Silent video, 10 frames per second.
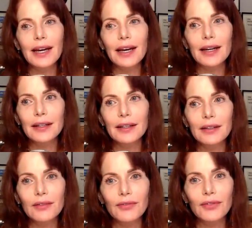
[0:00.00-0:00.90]
uh,
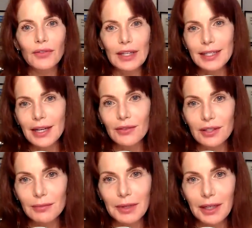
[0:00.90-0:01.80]
the
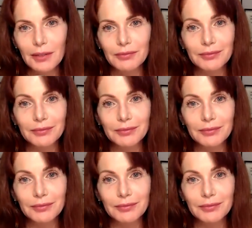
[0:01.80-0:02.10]
Flintstones to me